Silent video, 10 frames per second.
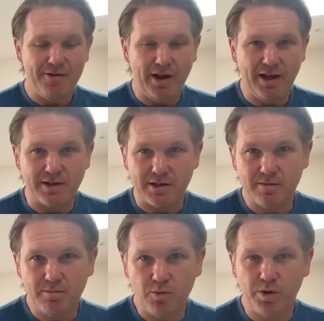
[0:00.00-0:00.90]
it is.
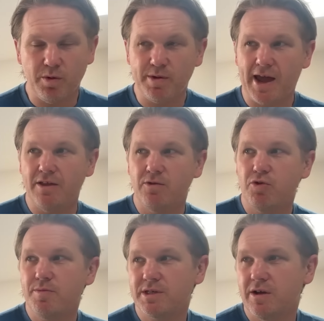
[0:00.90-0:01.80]
We were getting the
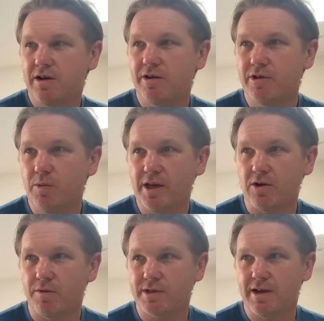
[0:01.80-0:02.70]
rumours earlier in the week
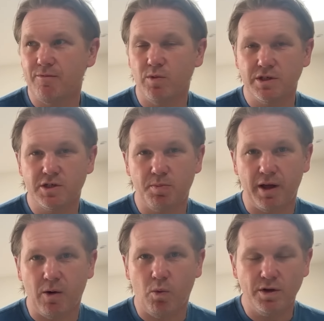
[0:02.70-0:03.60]
of a 7-1
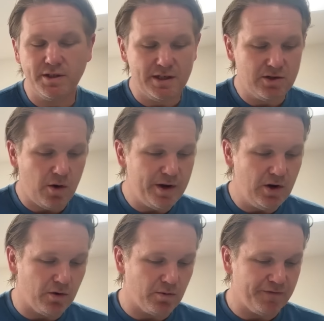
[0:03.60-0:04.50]
split. What is going
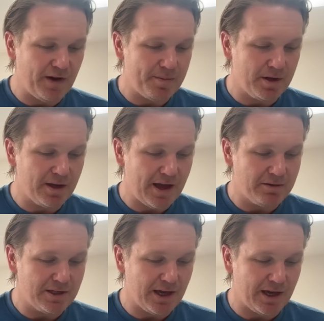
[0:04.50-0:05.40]
on with Fabien
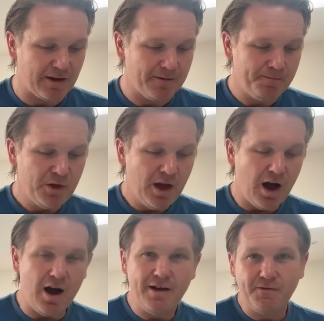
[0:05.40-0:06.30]
Galthie?
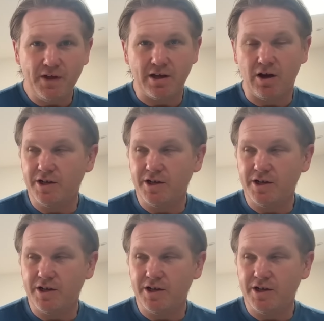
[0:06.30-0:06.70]
I